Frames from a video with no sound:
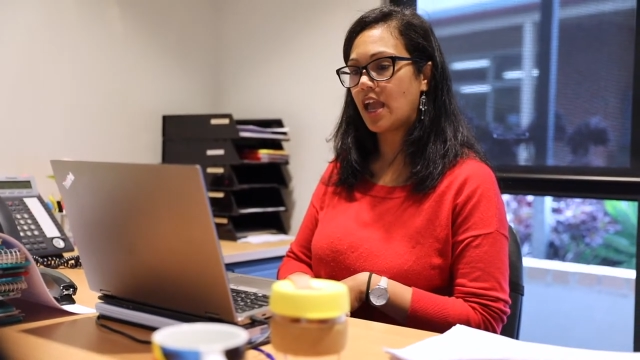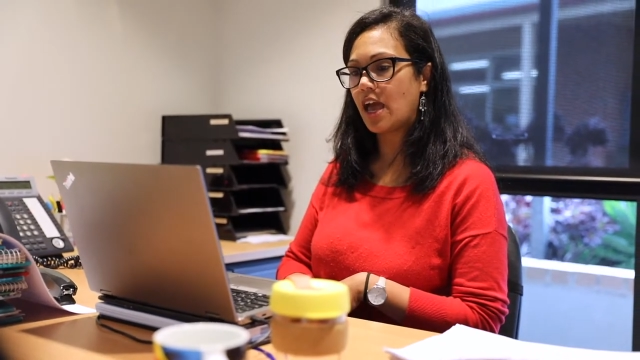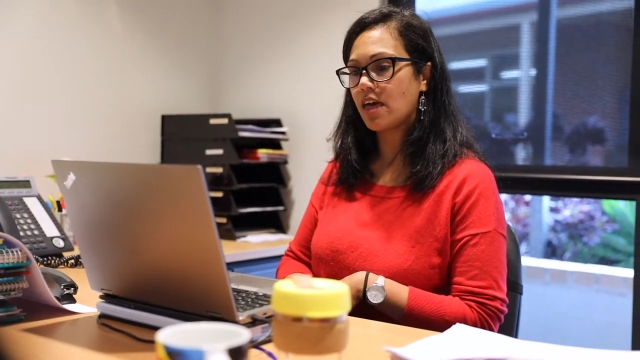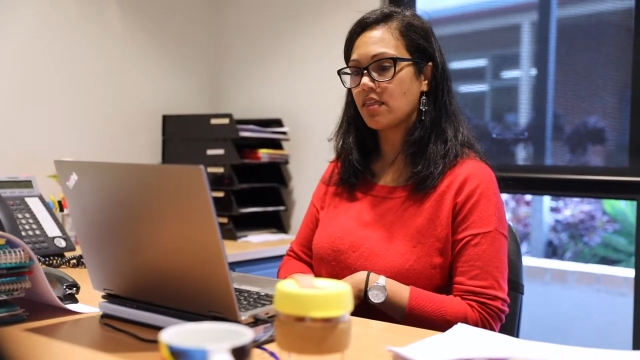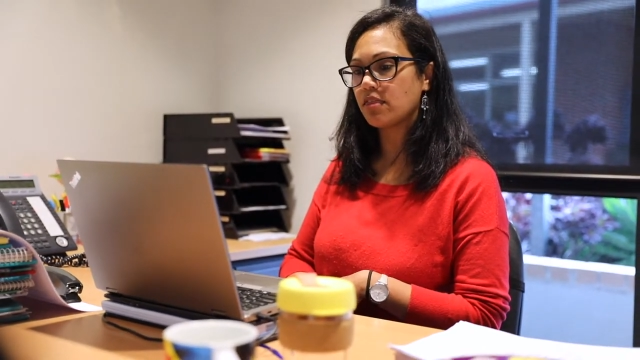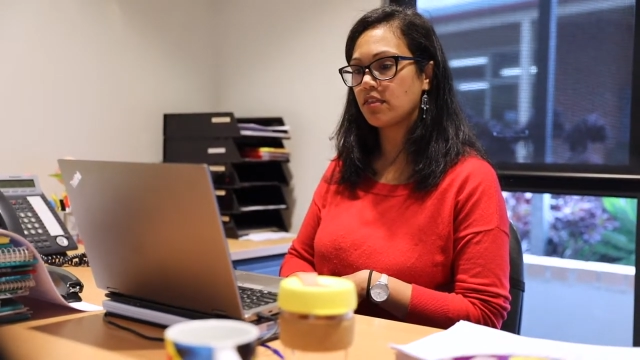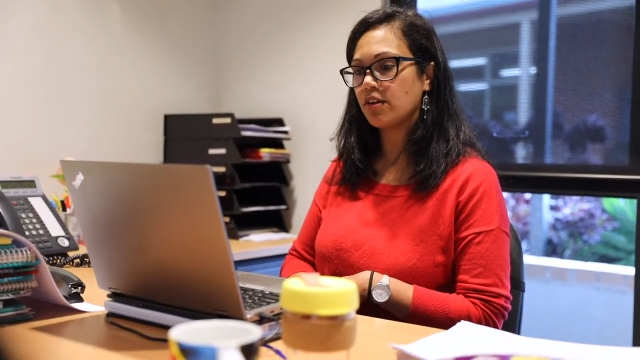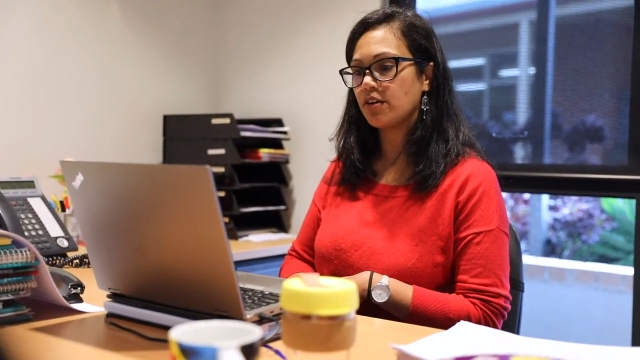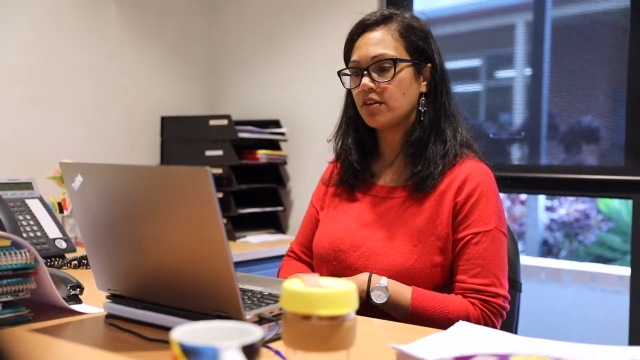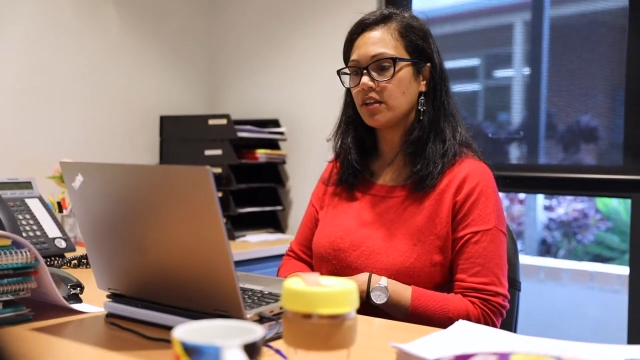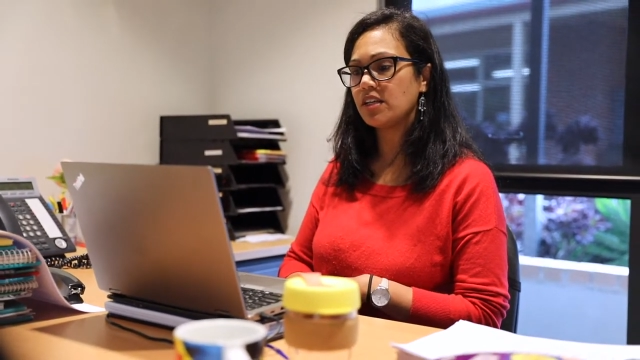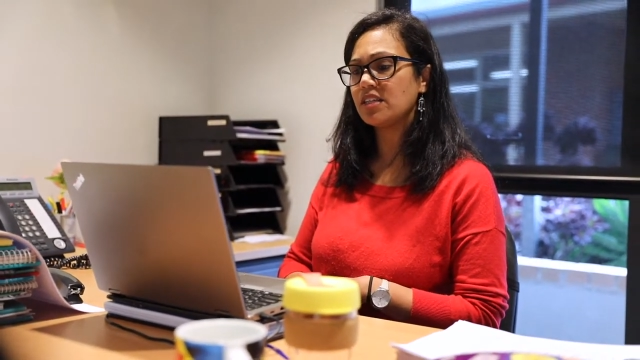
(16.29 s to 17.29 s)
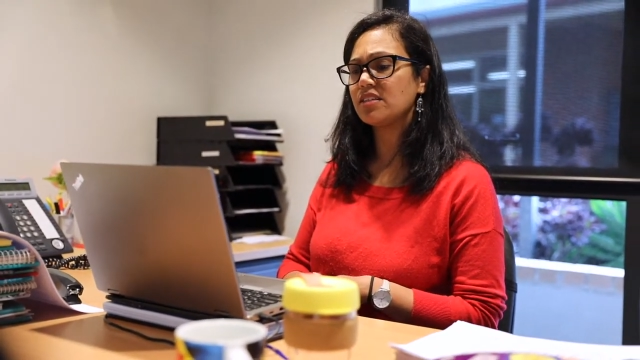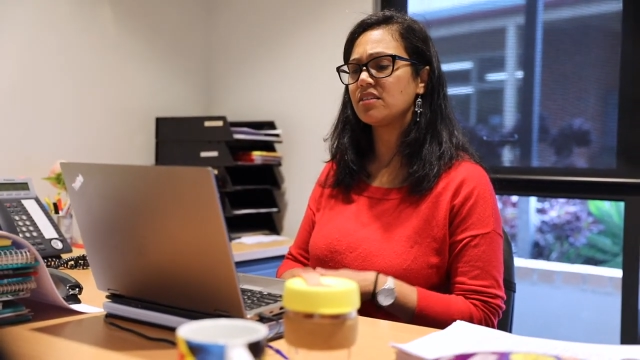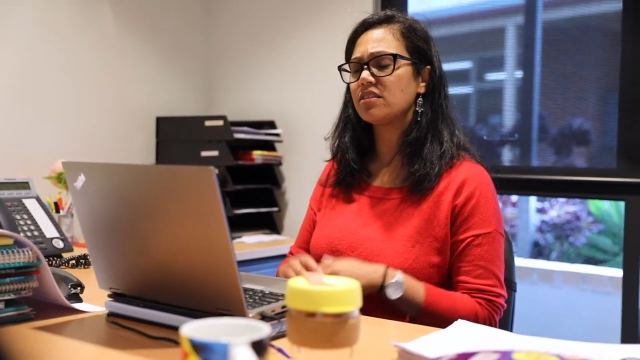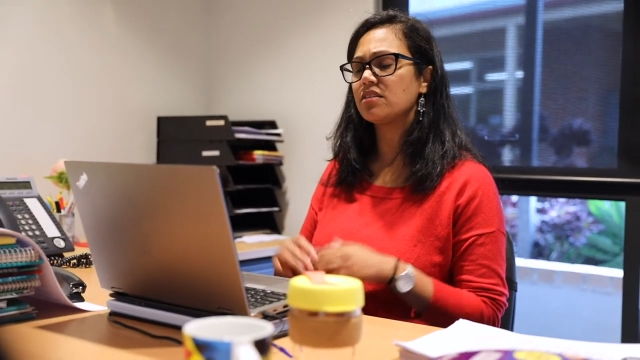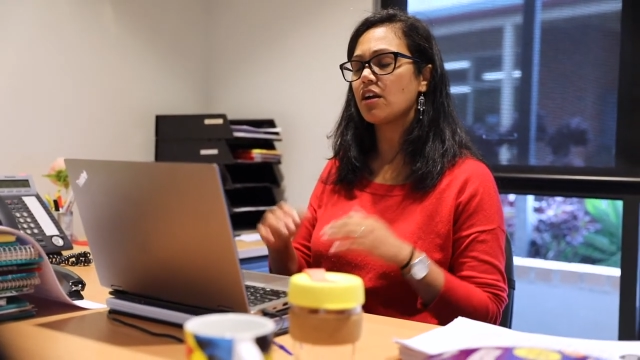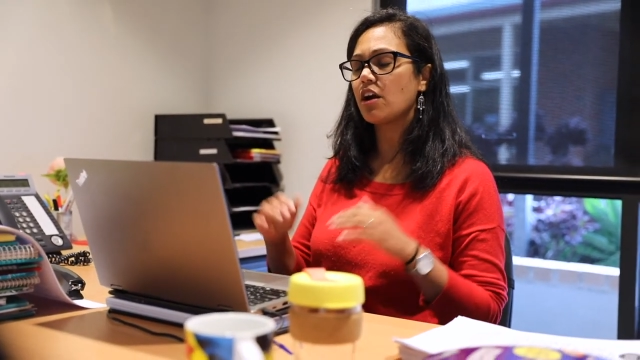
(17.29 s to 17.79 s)
online
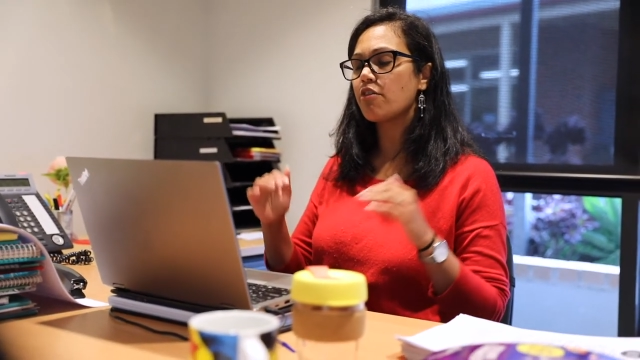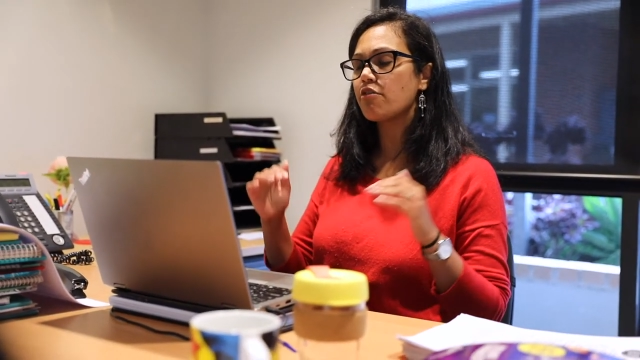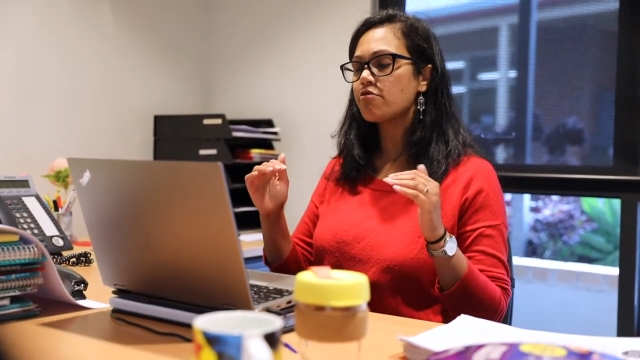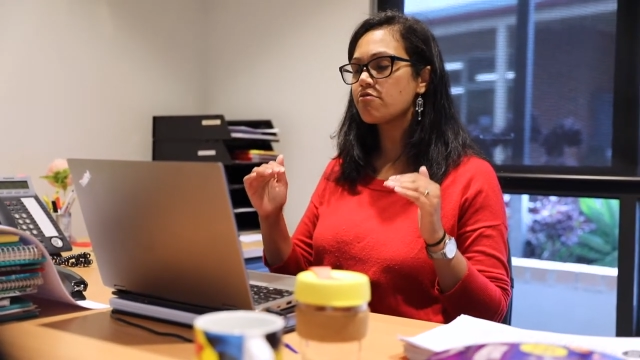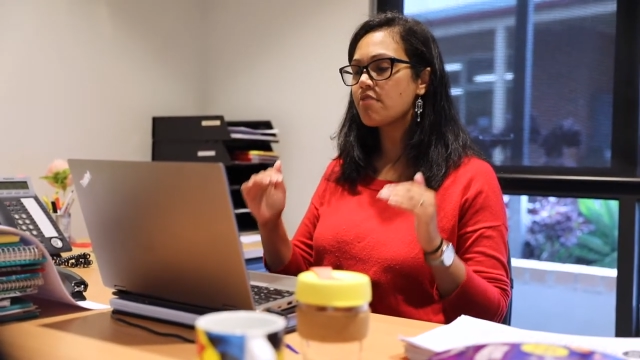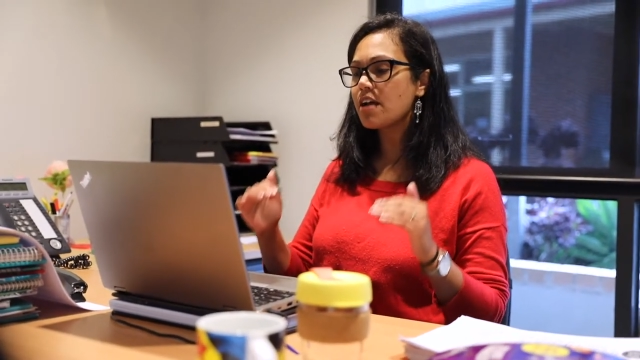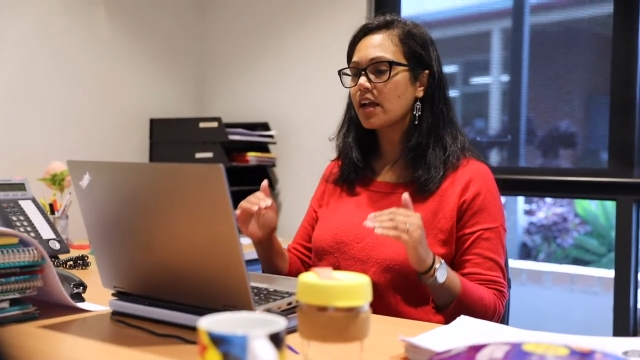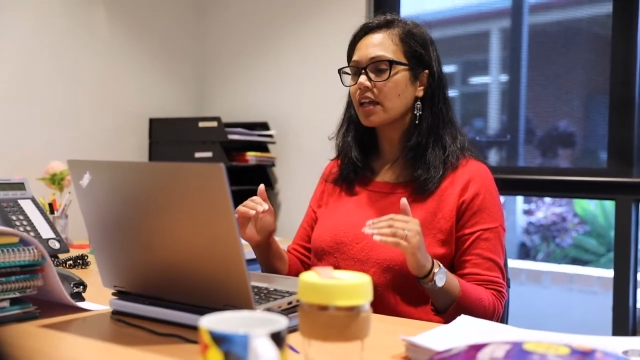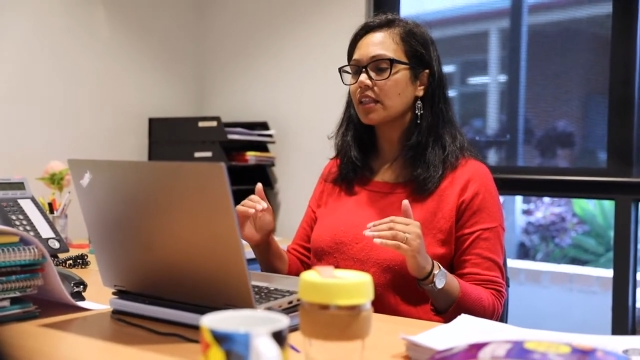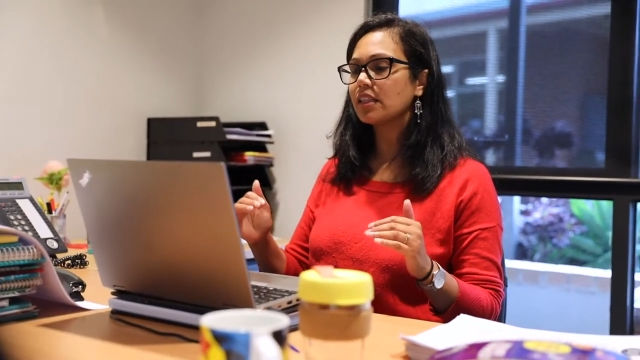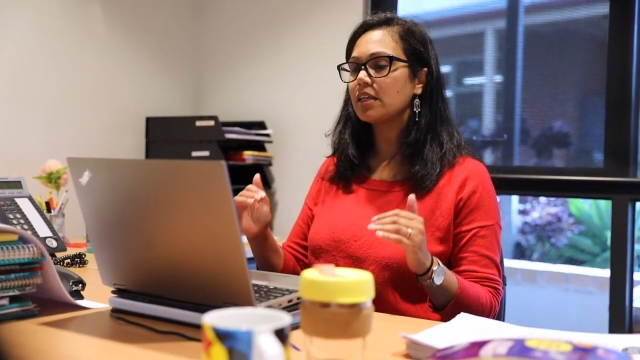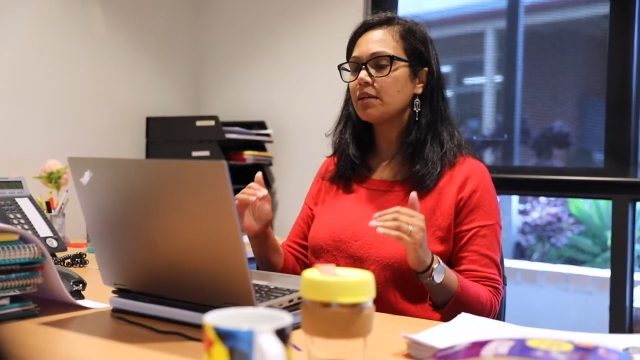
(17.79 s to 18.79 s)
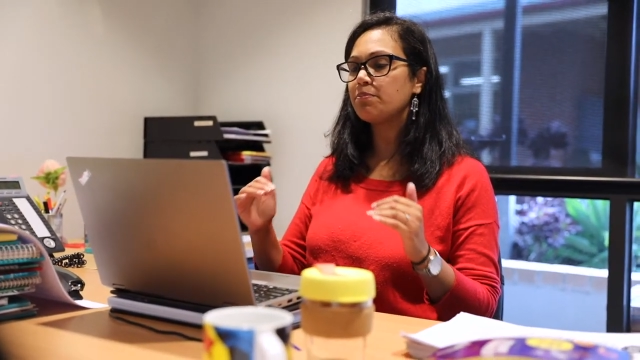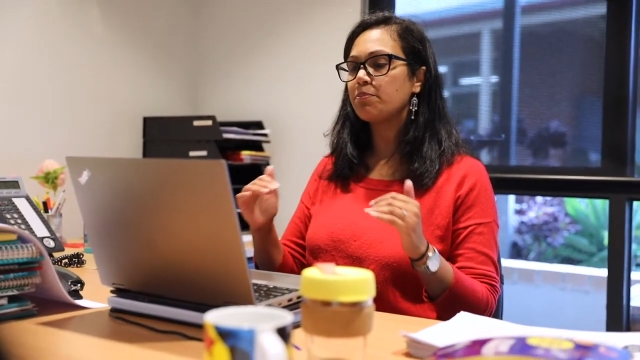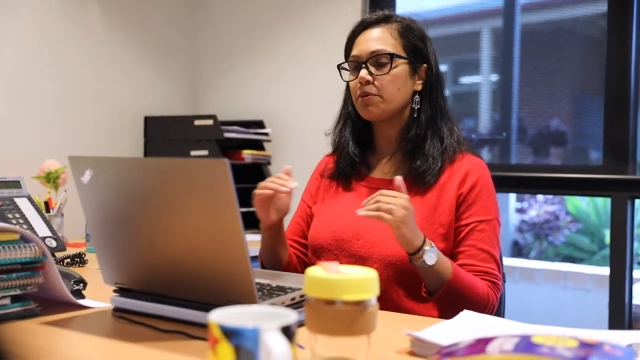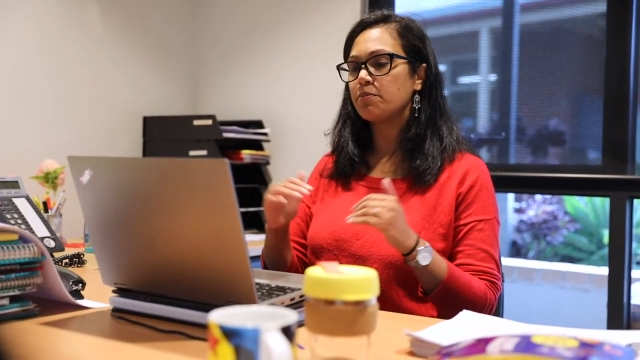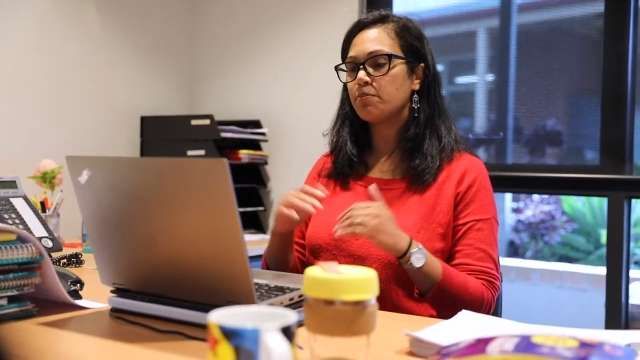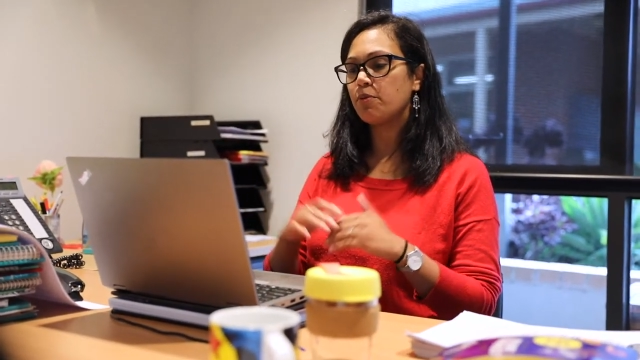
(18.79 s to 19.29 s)
classes for VCE
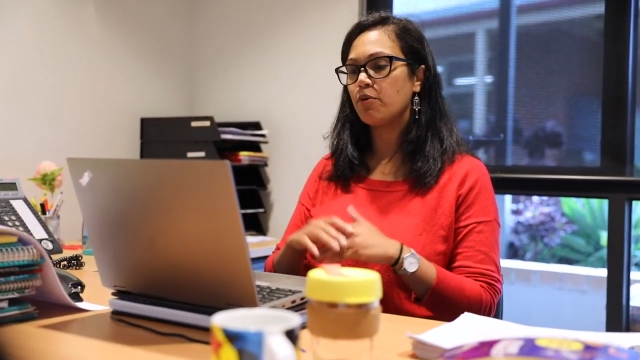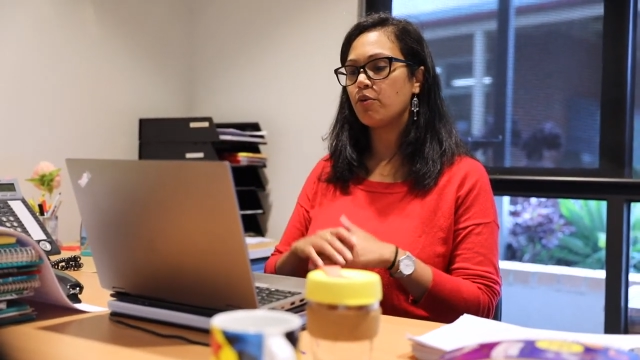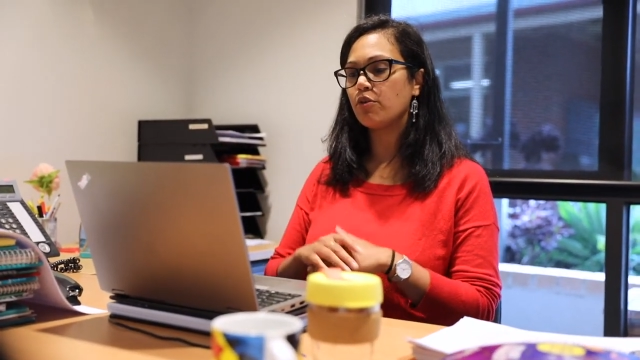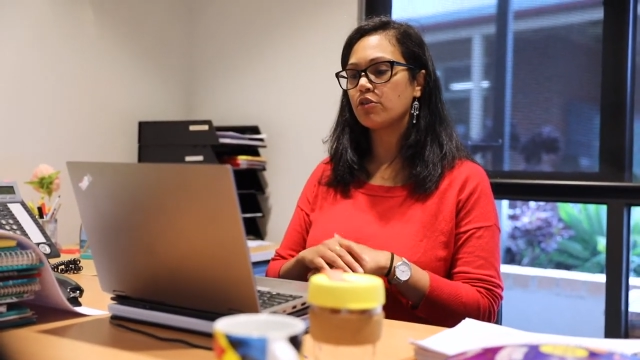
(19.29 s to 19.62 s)
and VCAL